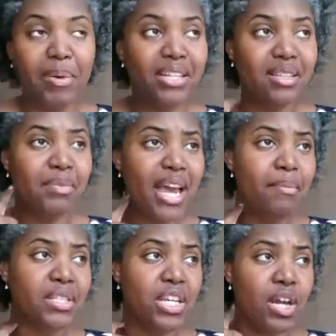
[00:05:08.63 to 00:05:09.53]
Because
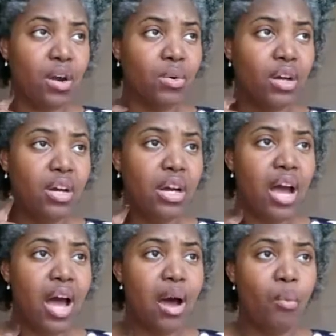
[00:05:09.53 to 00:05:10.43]
sometimes, you know,
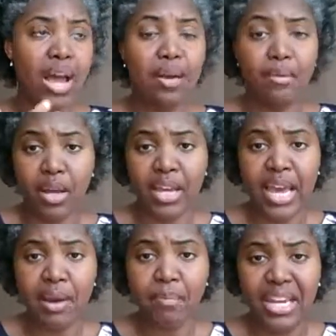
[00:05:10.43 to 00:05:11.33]
when
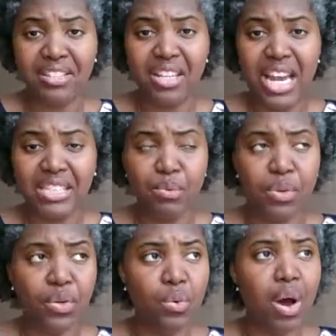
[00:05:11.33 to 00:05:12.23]
again, being selective
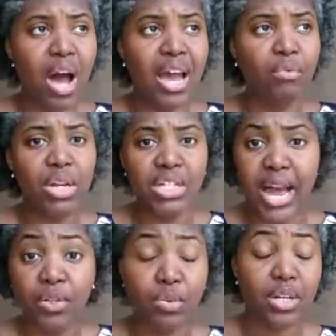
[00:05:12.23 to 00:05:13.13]
with who I reach
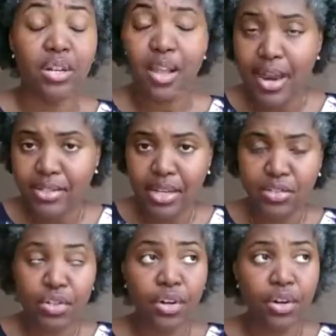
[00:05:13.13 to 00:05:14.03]
out to and clients I
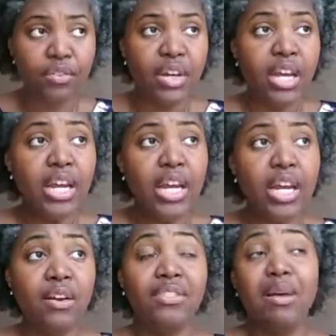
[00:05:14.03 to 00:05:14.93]
serve,
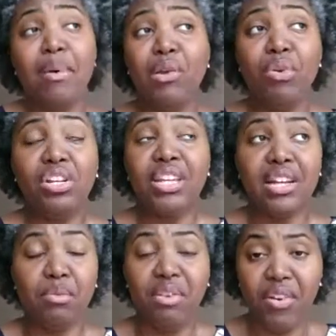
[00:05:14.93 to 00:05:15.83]
you know, if somebody reaches
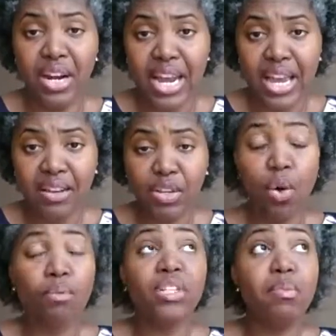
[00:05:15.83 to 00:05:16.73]
out to me very negatively
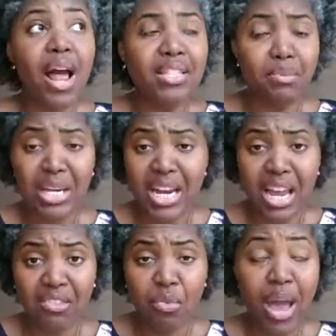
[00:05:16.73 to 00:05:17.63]
or responds to me in a
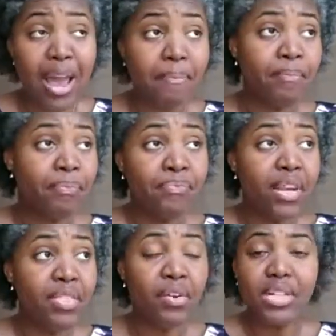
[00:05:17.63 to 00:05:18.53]
negative way,
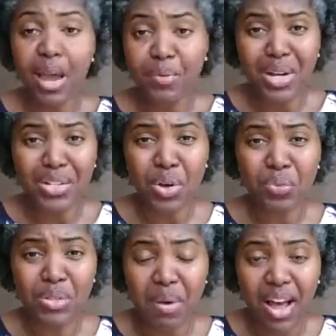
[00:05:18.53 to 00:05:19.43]
there are times when I don't
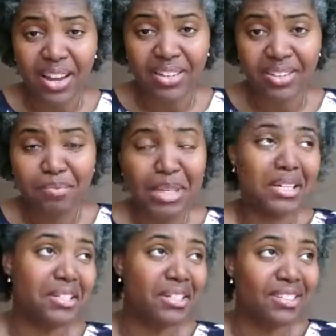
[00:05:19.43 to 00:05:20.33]
respond
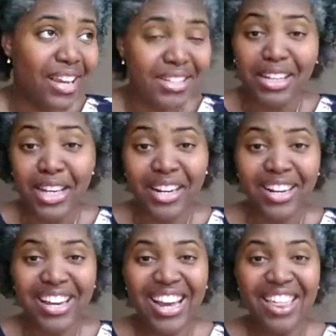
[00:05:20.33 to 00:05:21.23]
because it's
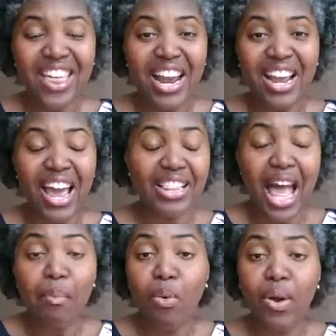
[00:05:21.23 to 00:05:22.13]
clear that at
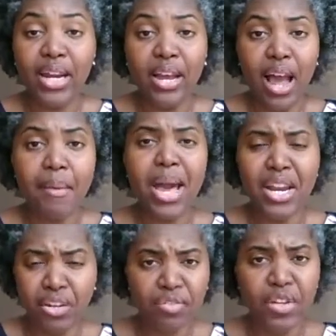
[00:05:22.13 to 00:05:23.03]
that point, I'm not
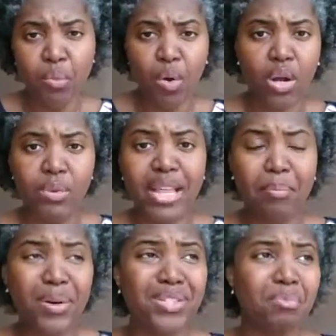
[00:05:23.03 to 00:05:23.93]
interested in working with
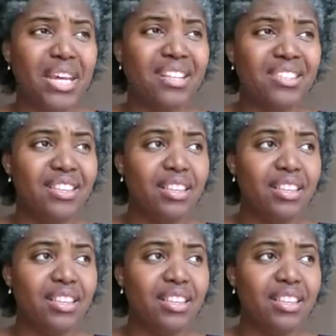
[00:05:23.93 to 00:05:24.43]
that person, because